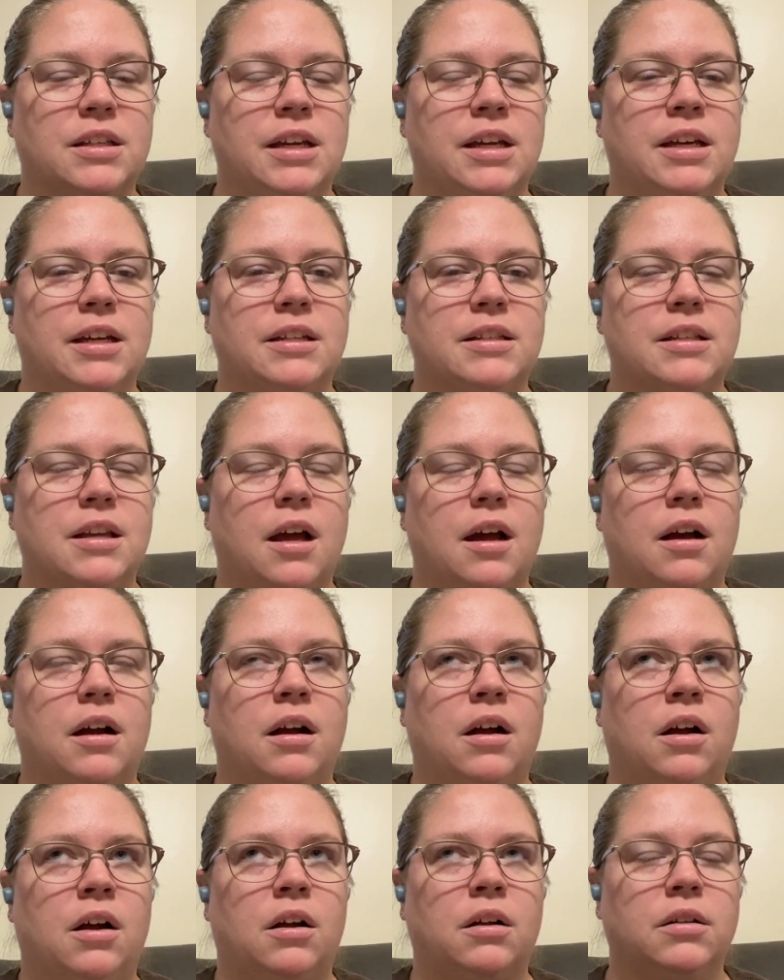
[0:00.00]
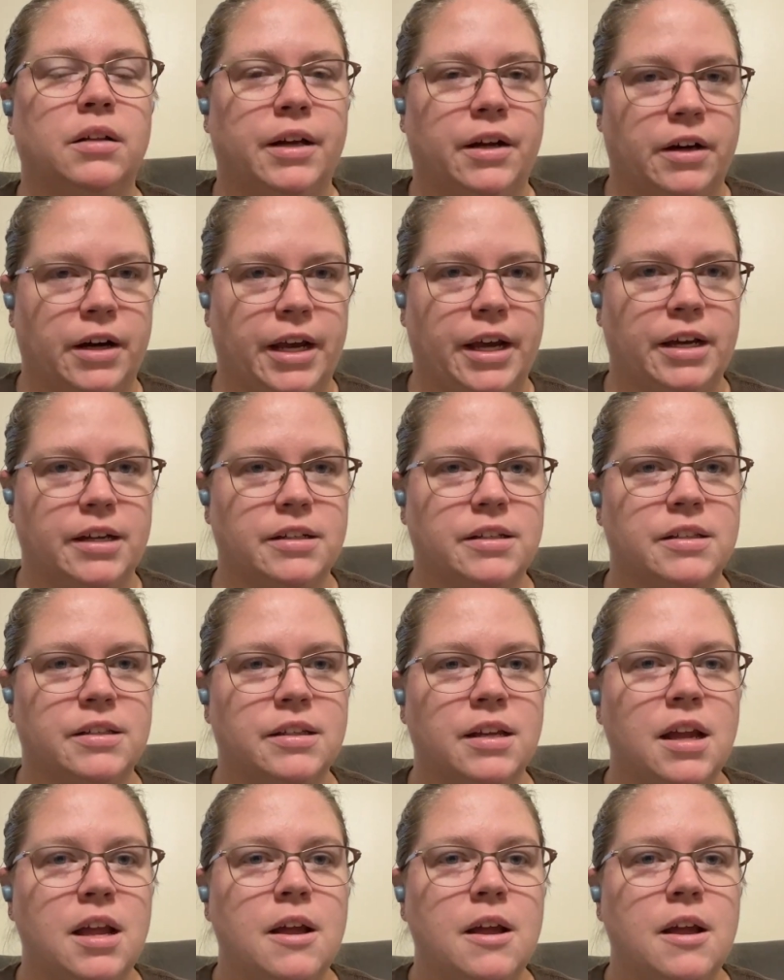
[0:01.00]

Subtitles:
it's hilarious